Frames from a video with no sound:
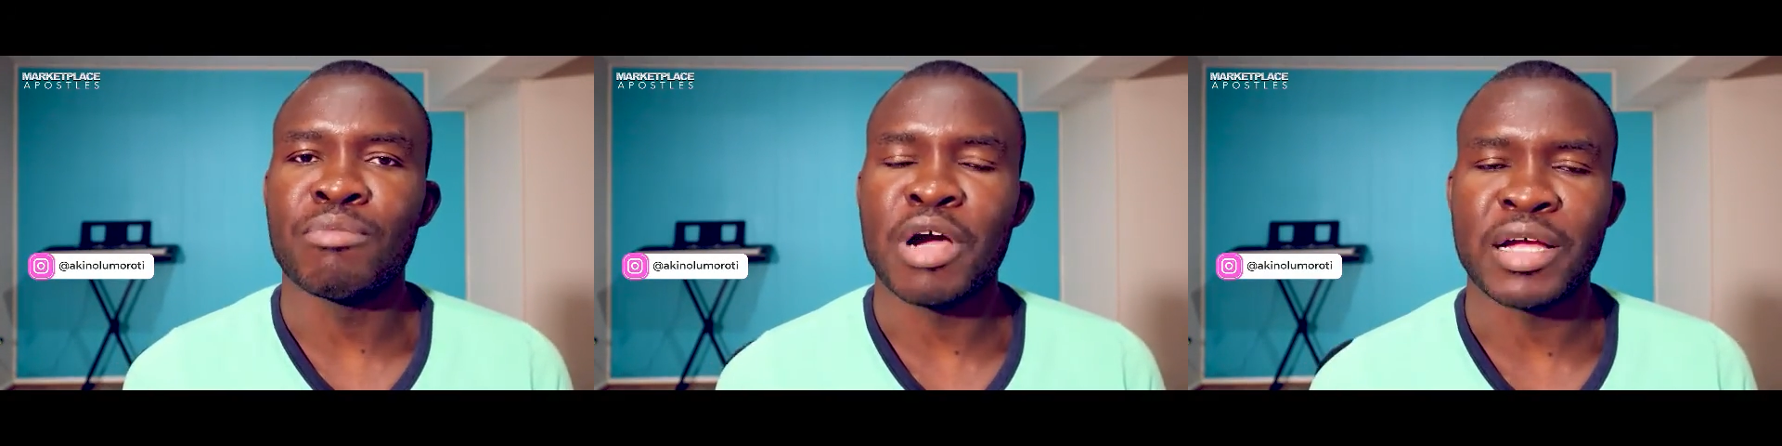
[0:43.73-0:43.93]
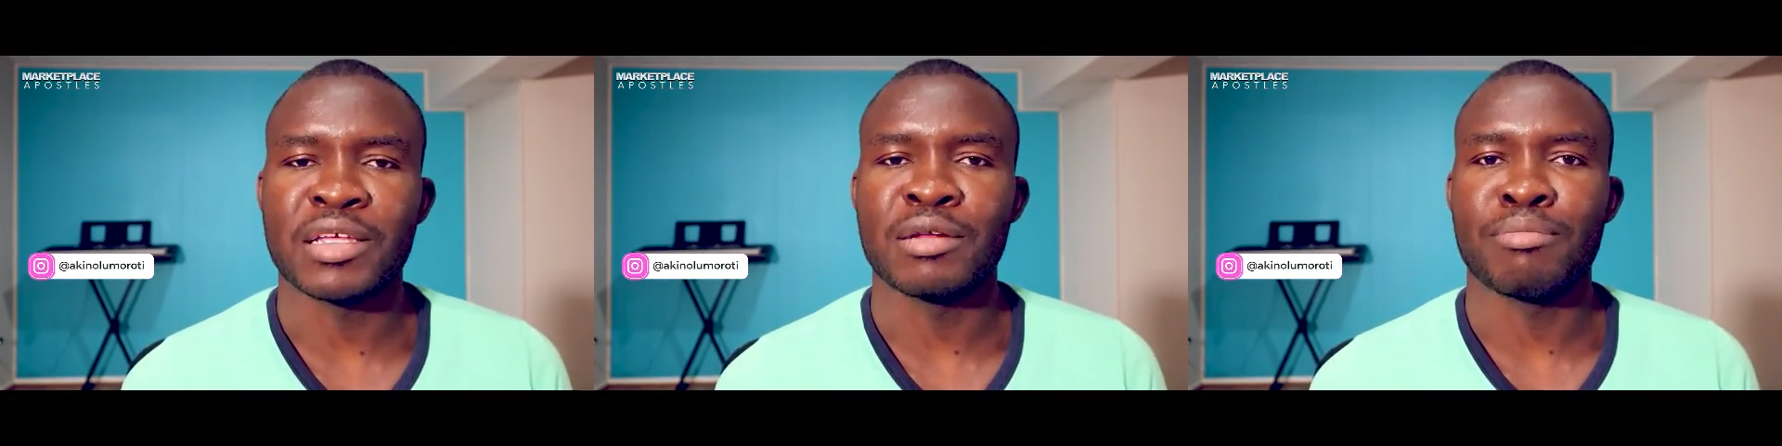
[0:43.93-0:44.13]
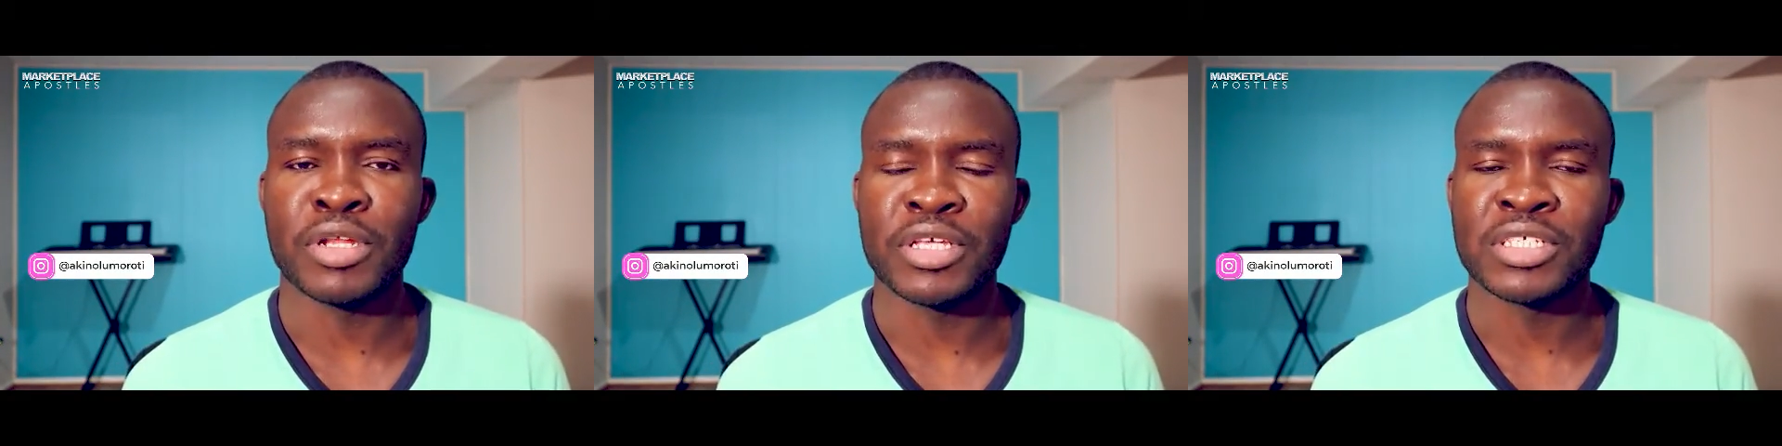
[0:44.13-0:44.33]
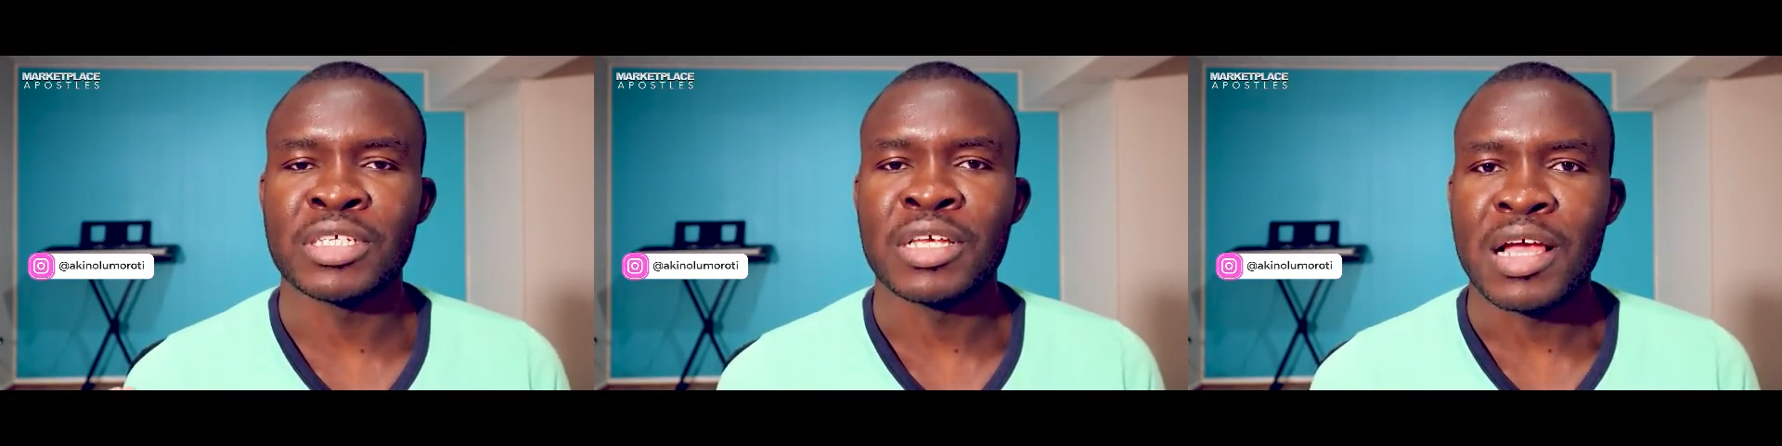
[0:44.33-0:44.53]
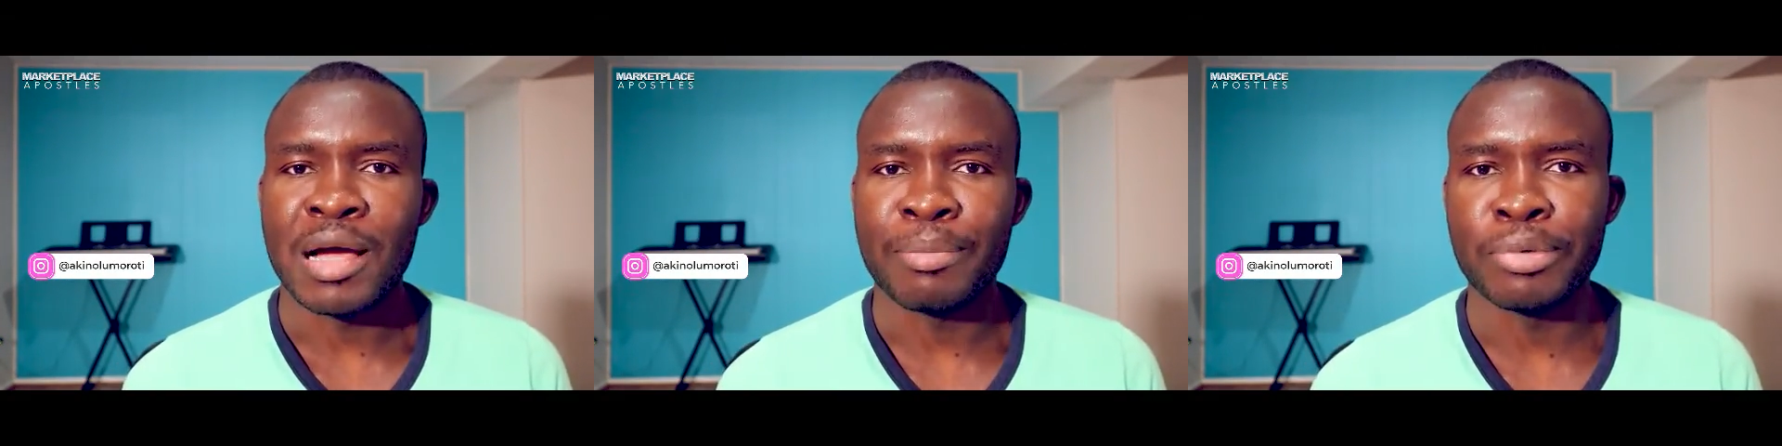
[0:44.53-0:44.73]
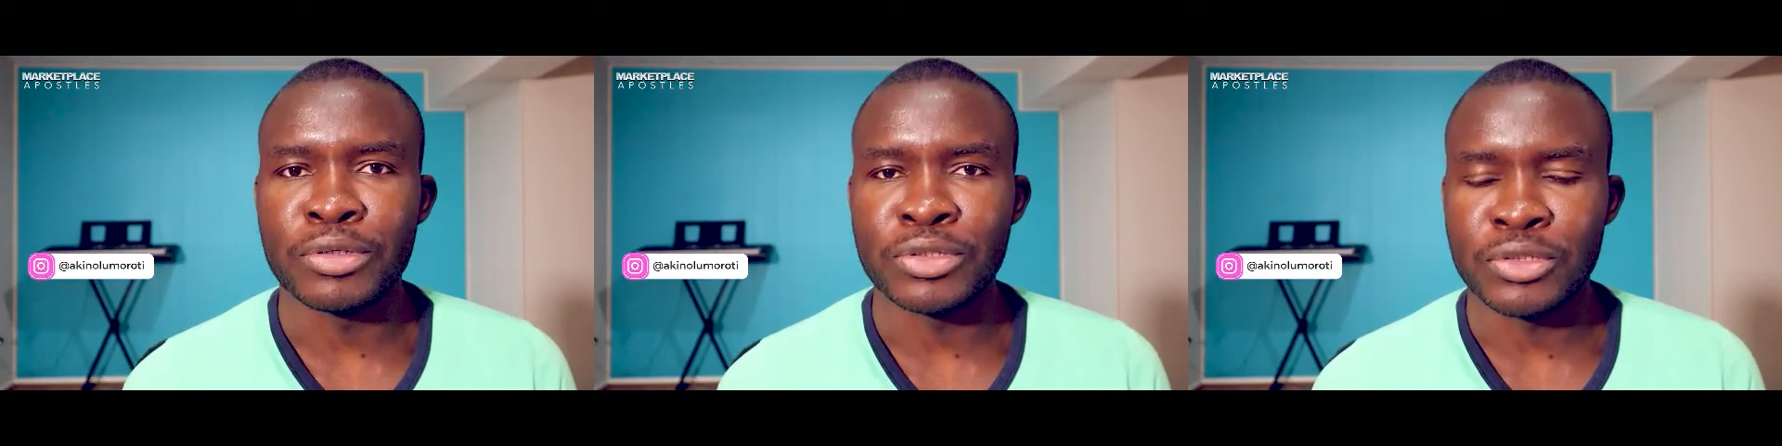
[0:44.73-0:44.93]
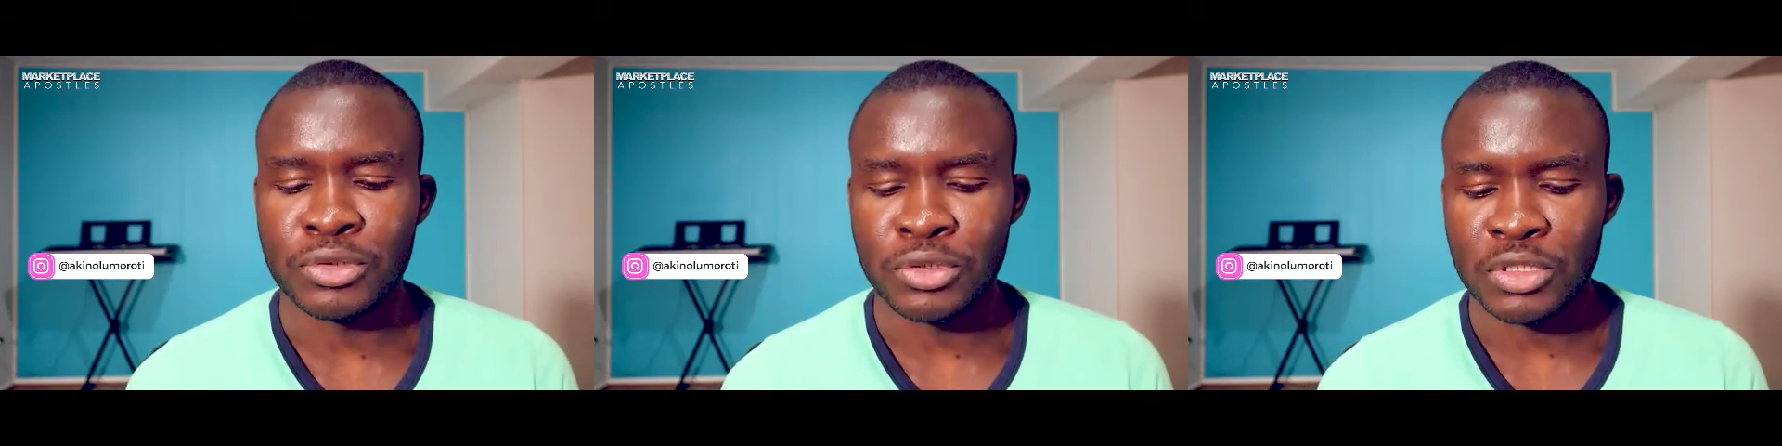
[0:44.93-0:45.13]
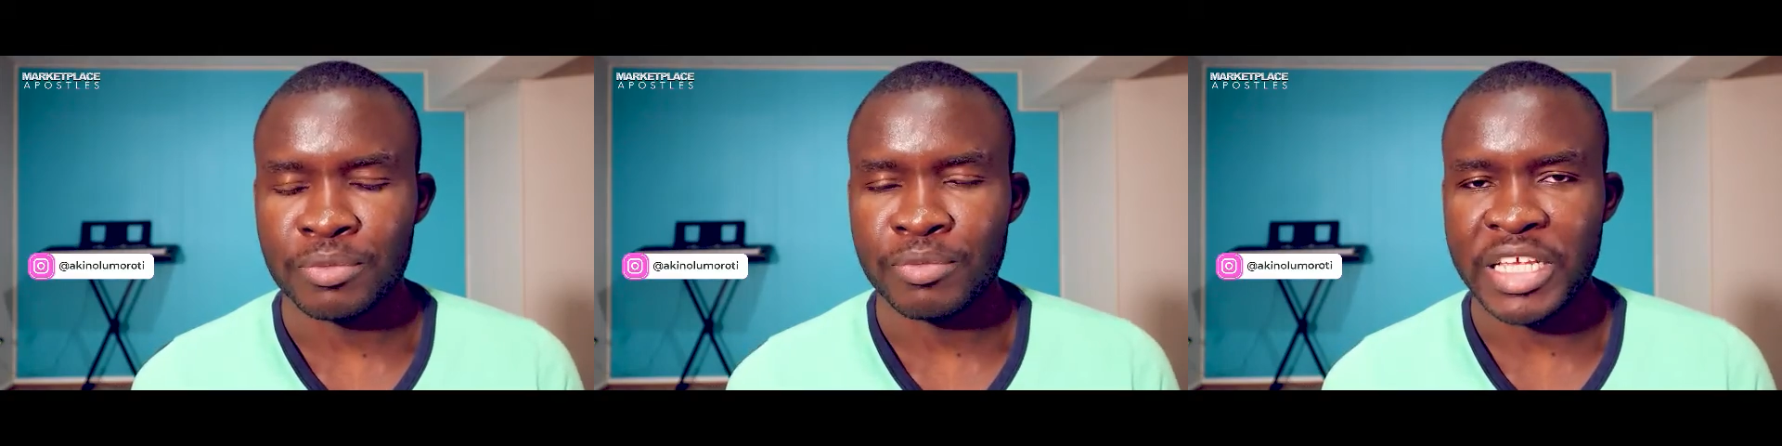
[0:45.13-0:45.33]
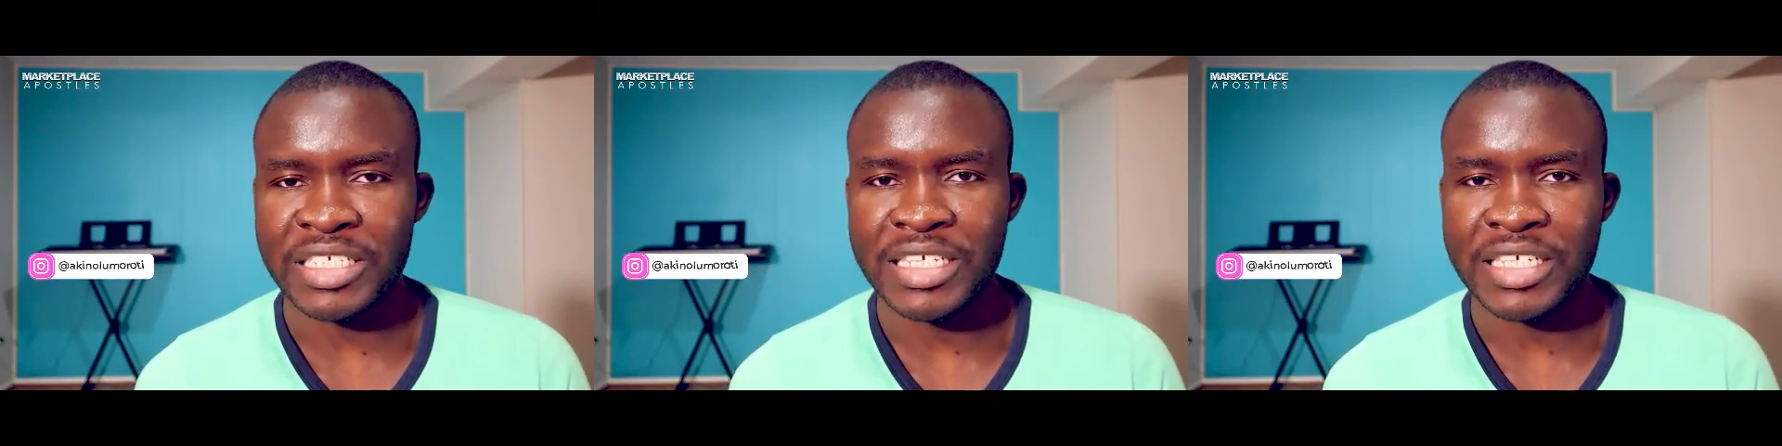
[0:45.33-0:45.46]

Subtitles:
marketplace apostles.